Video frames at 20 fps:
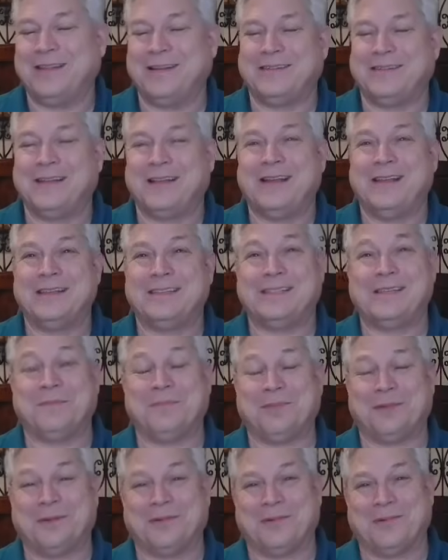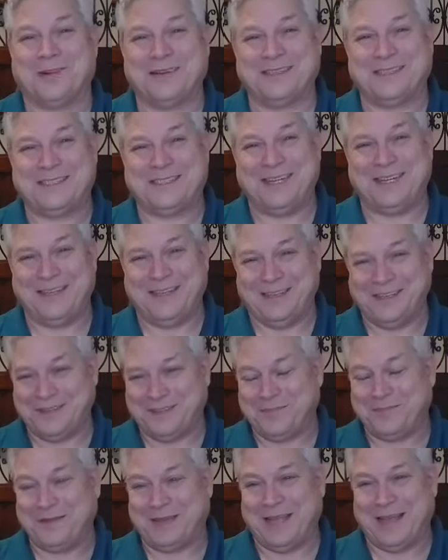there's simpler words to
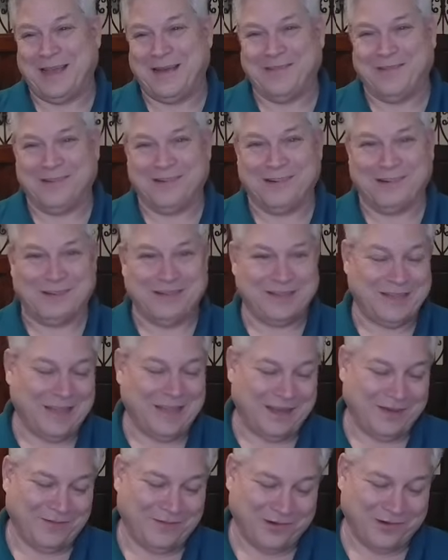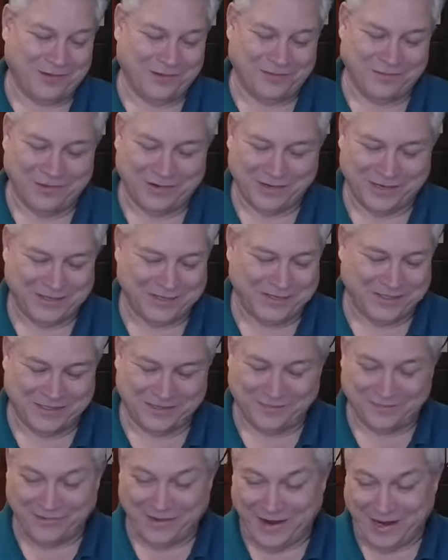use but that word that word works
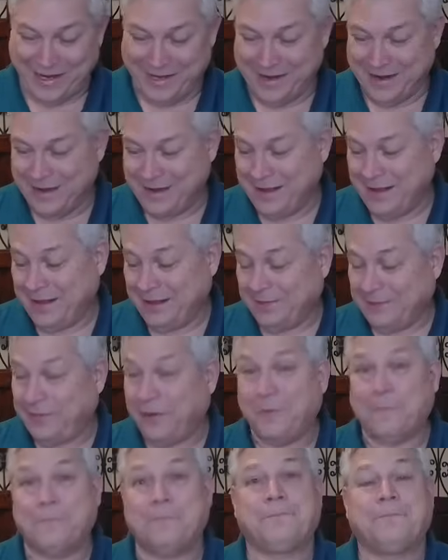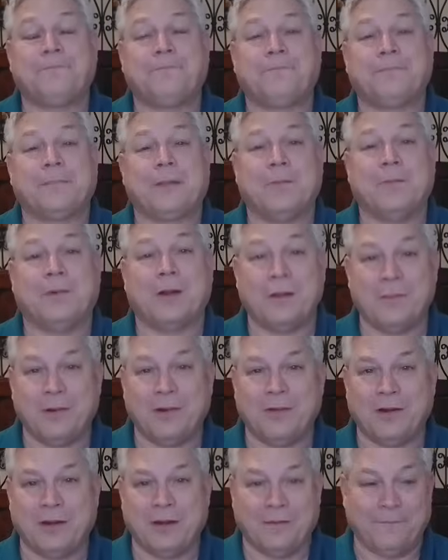just fine so what am i
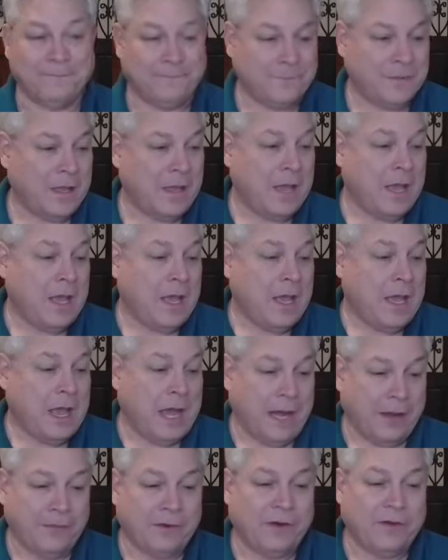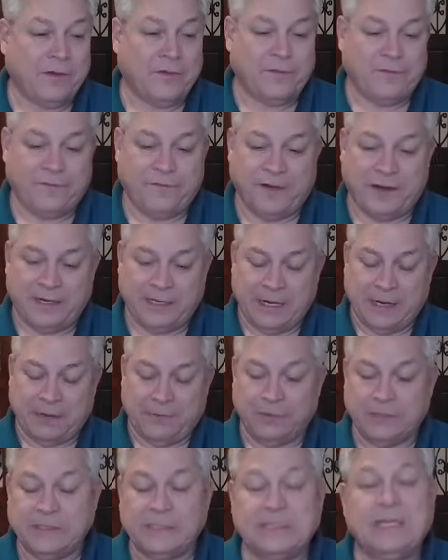want to know i want to find
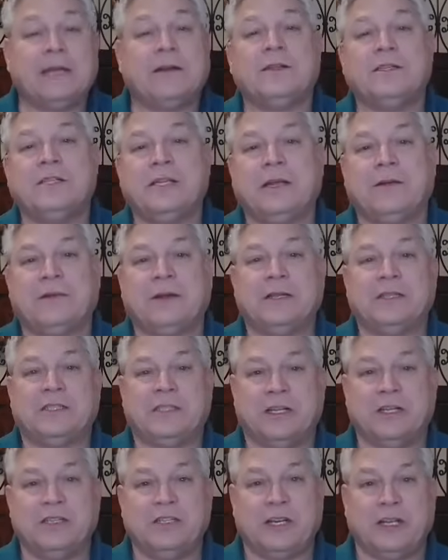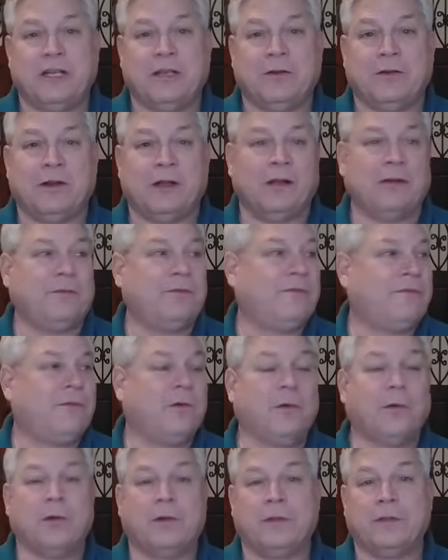out what's the energy around judge engoron
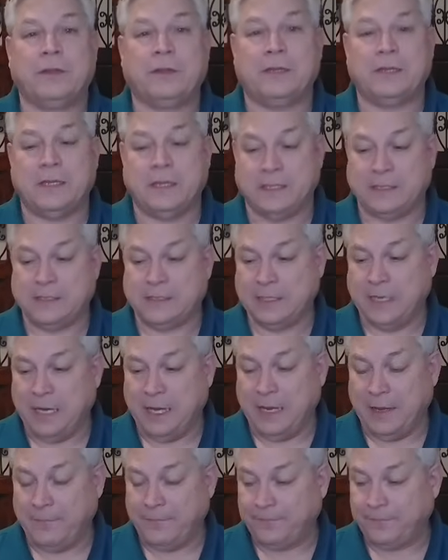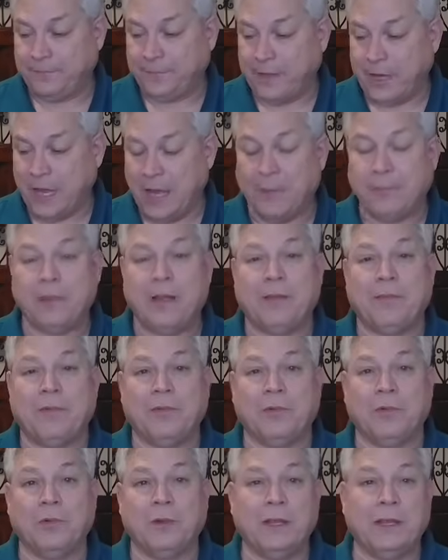for this um,
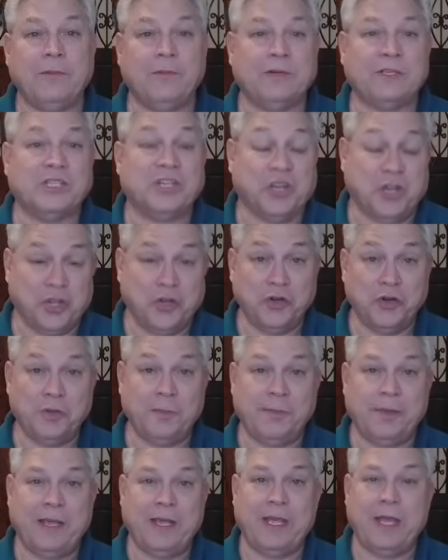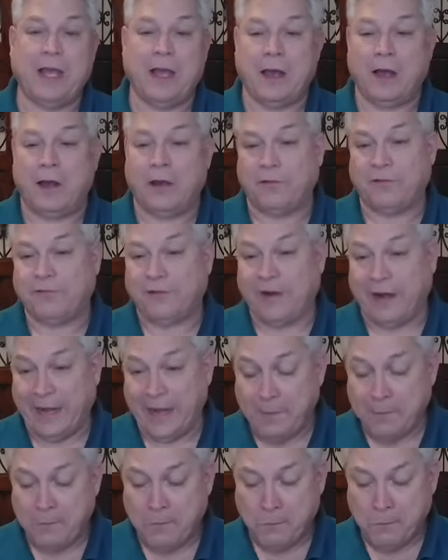upcoming ruling which could be on
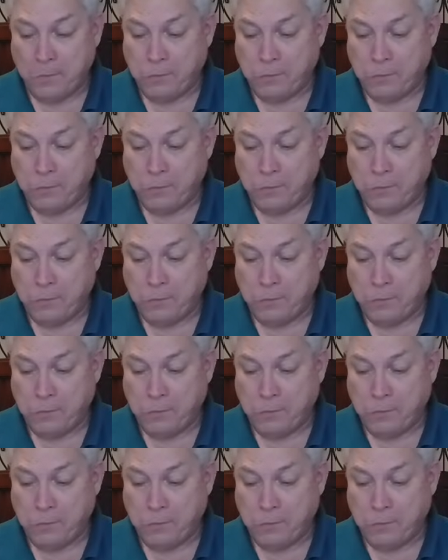friday